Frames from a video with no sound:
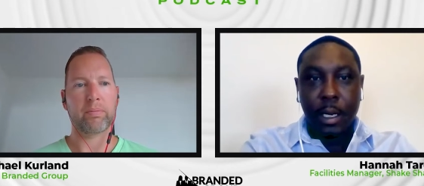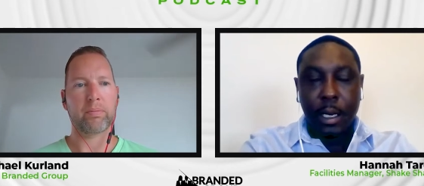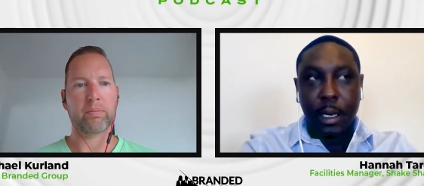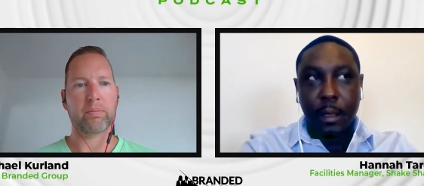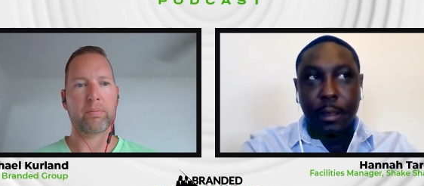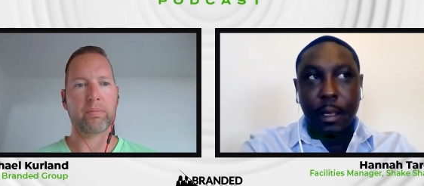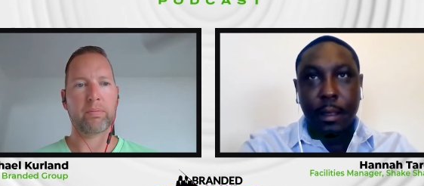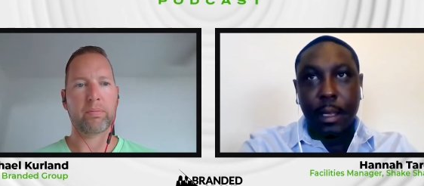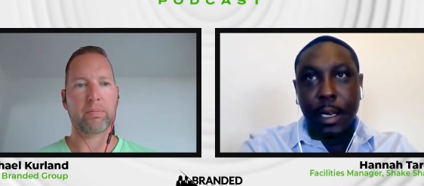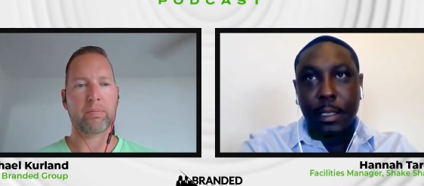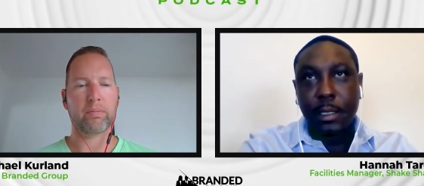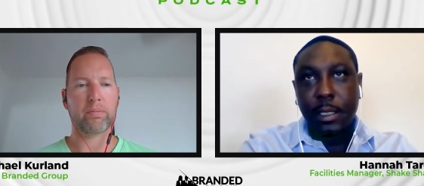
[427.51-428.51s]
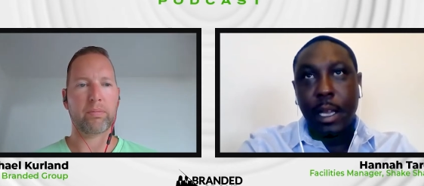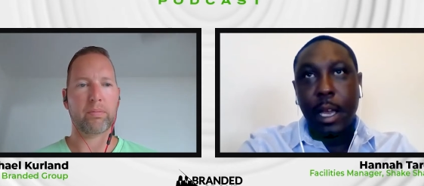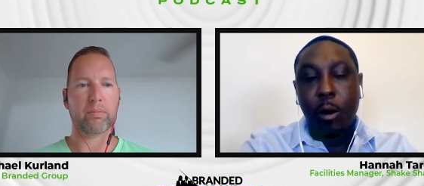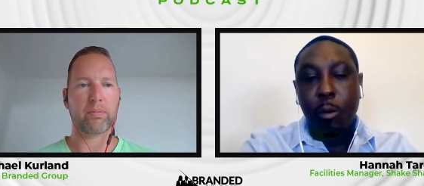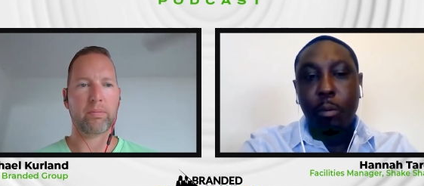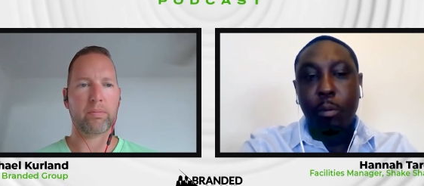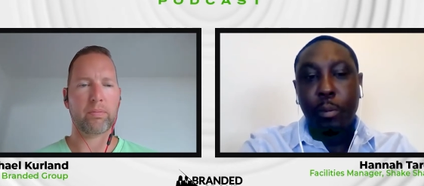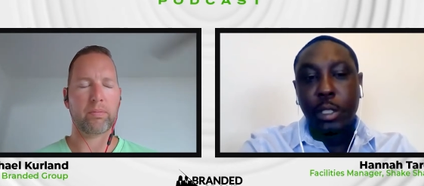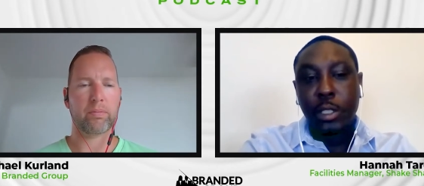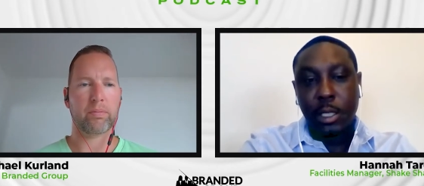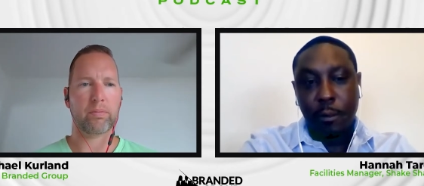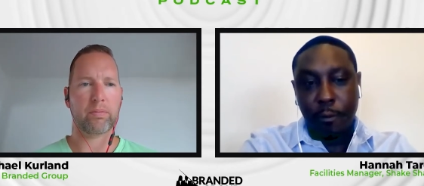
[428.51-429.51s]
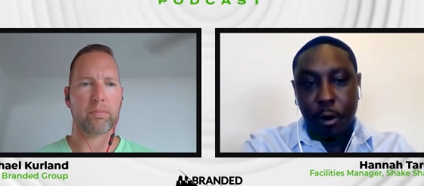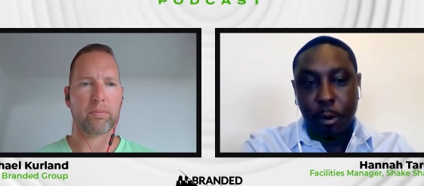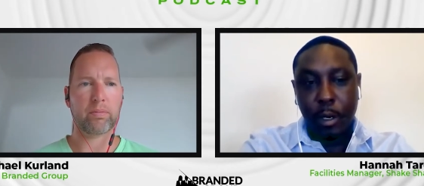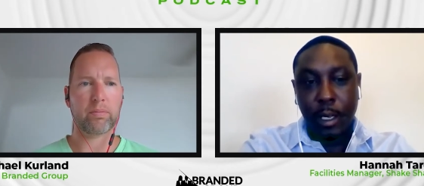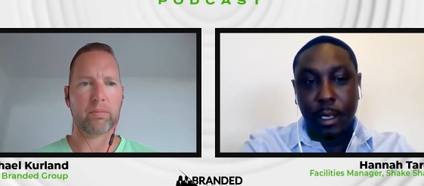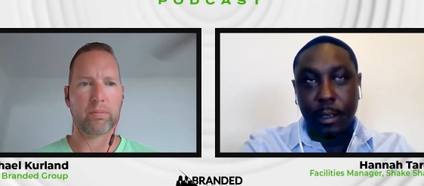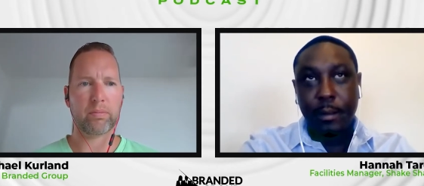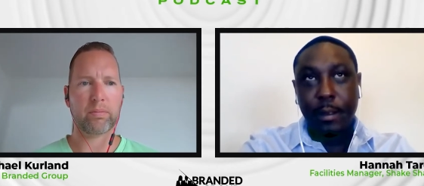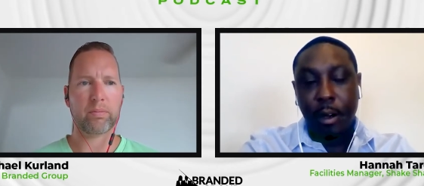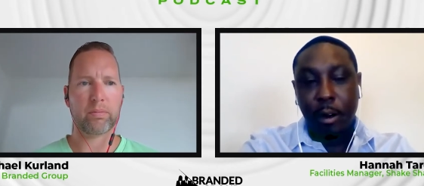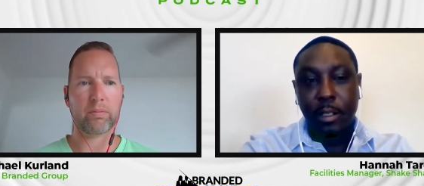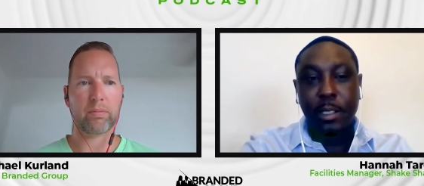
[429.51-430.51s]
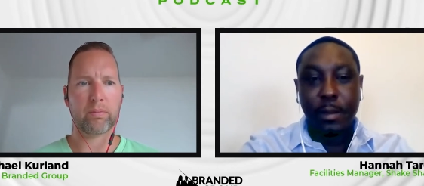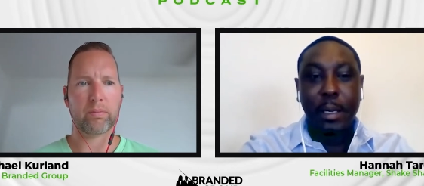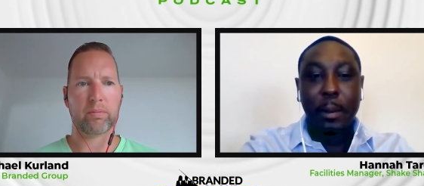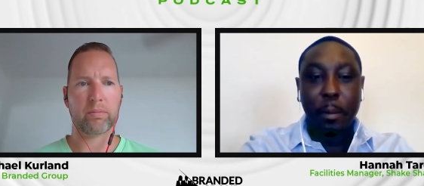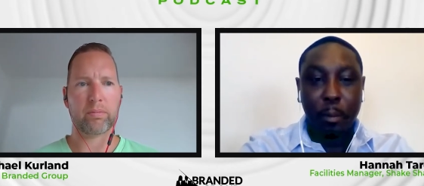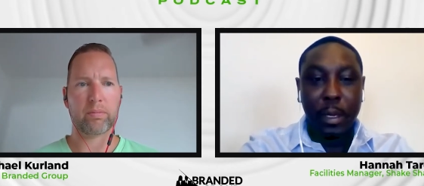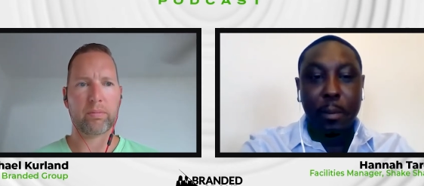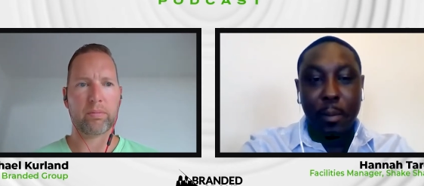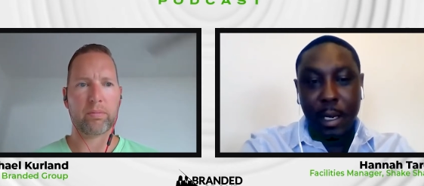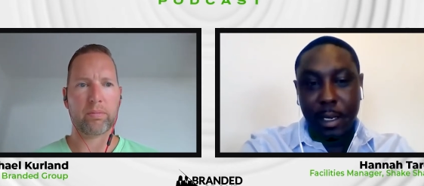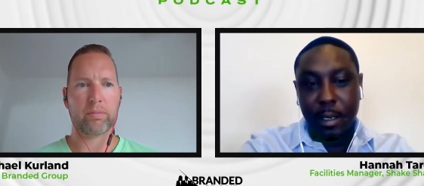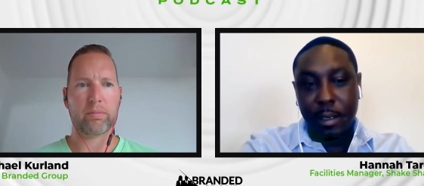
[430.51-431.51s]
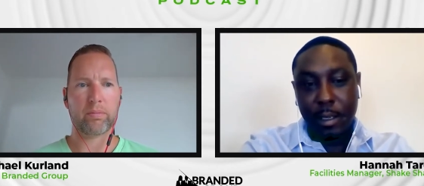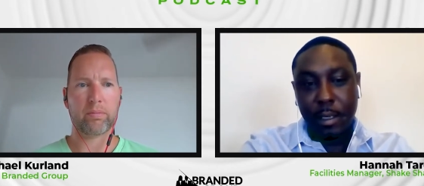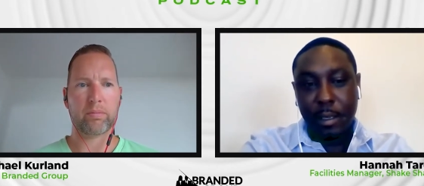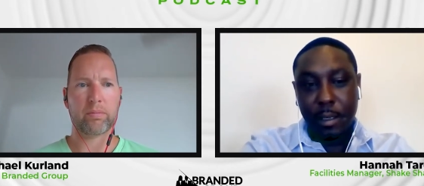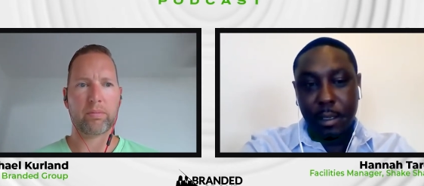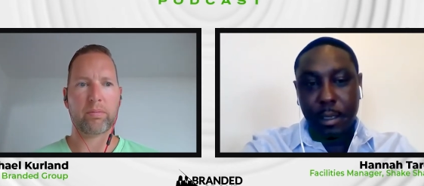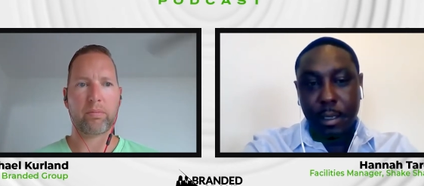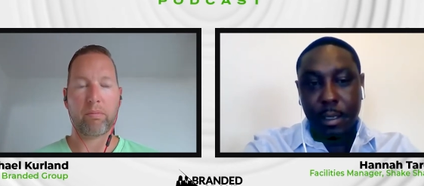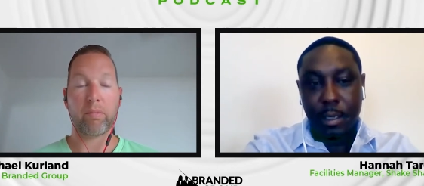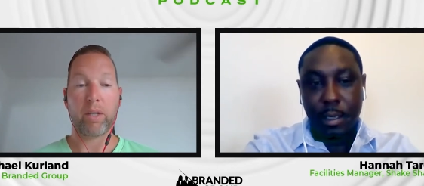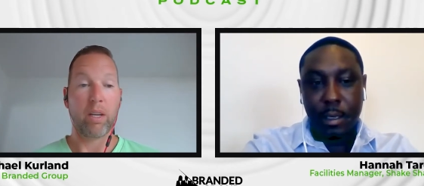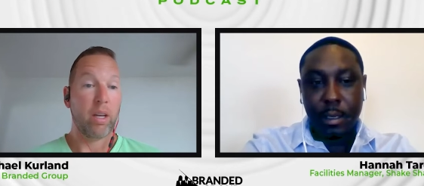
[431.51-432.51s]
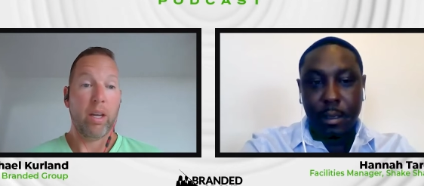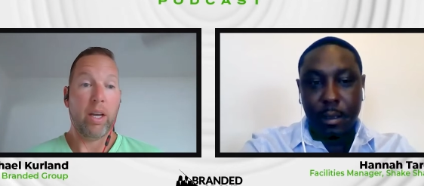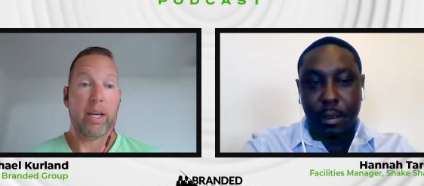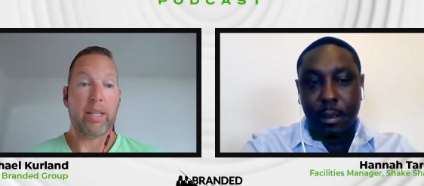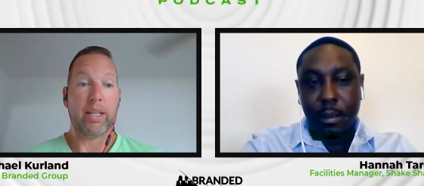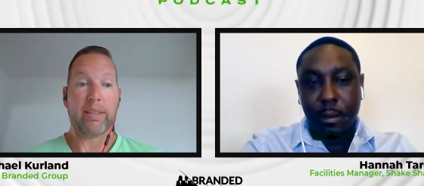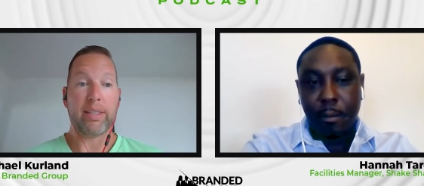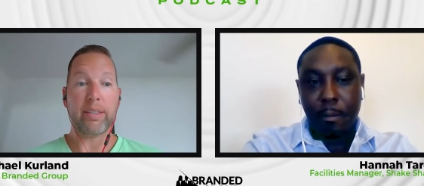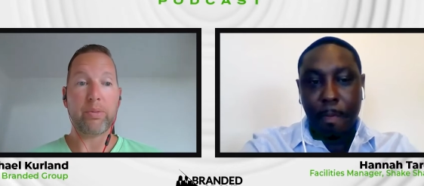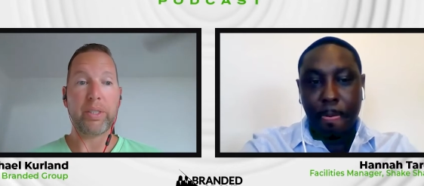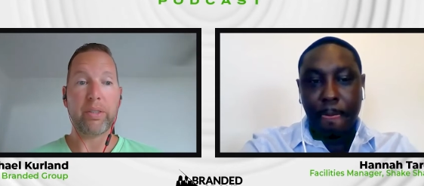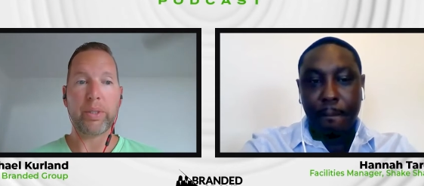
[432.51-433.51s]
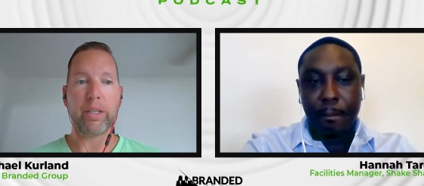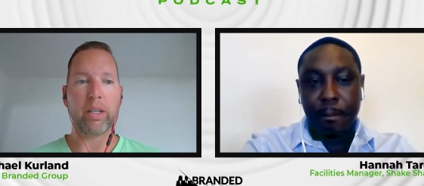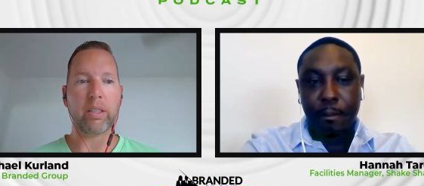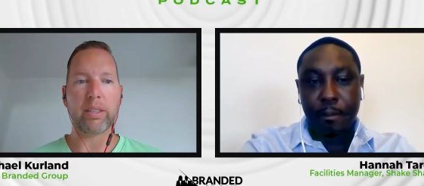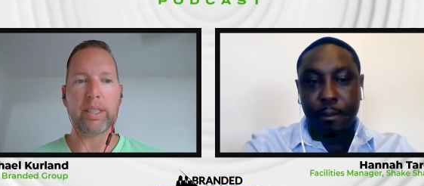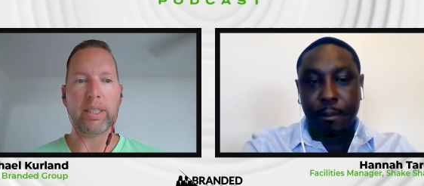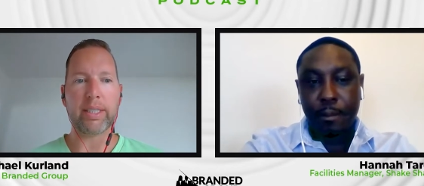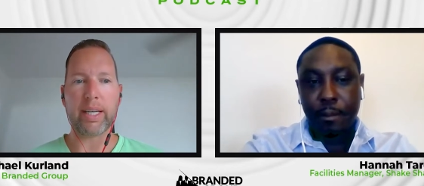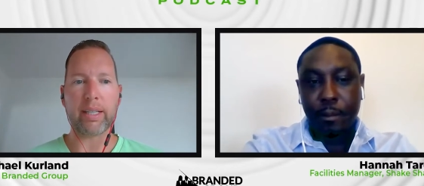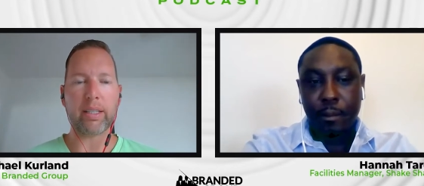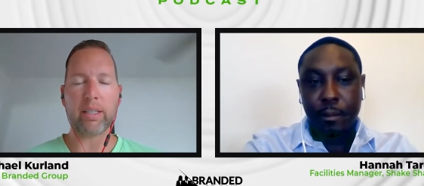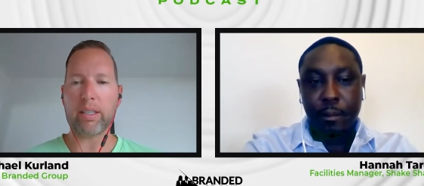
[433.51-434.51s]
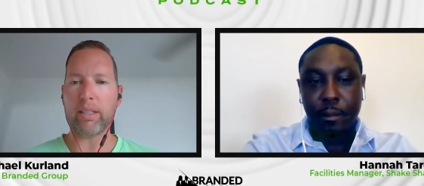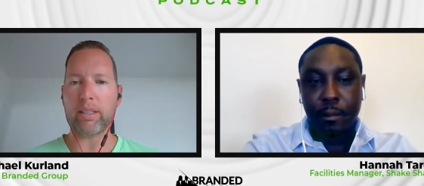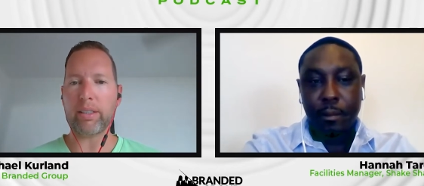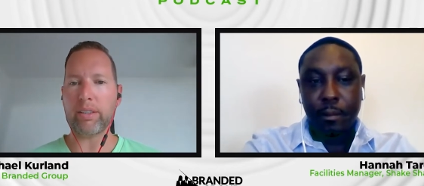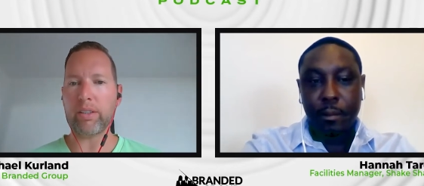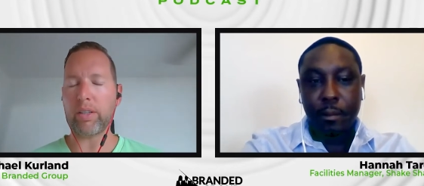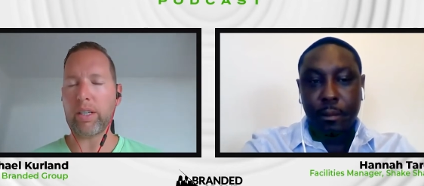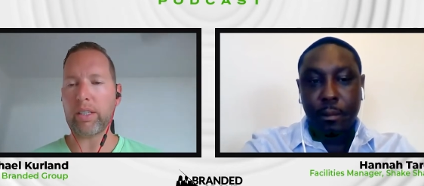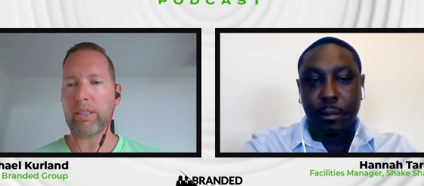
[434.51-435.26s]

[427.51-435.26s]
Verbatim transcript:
Speaker 1: And I think that's going to help push us forward and ultimately be better.
Speaker 2: And I think we all need that. You know,